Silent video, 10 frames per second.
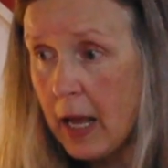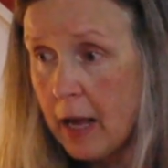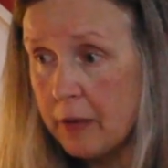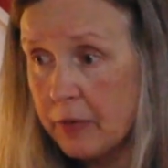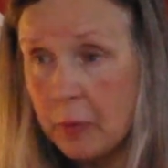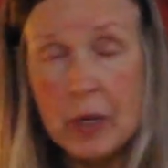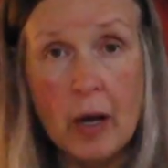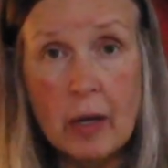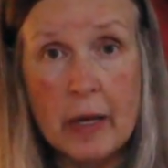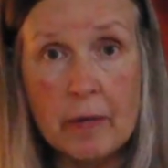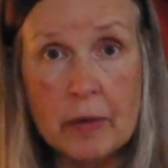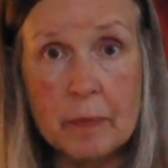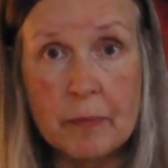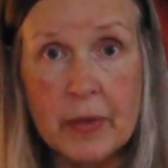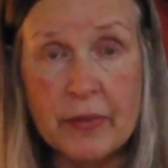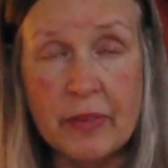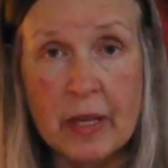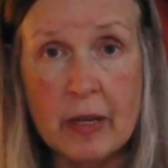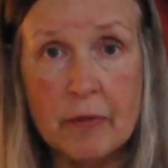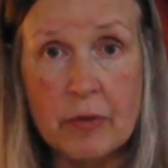And so we all have a
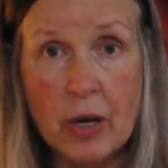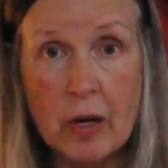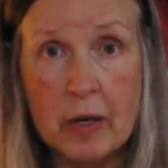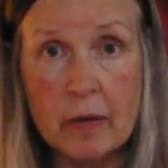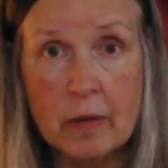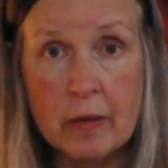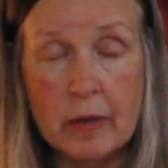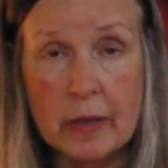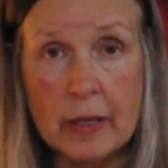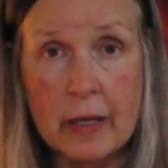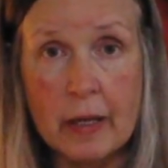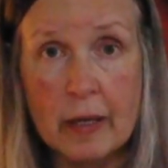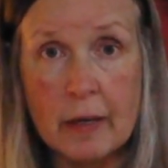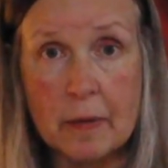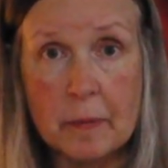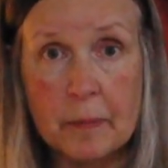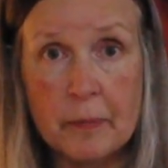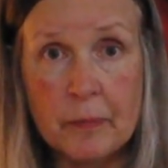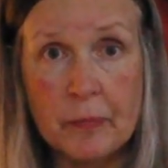skein of yarn, and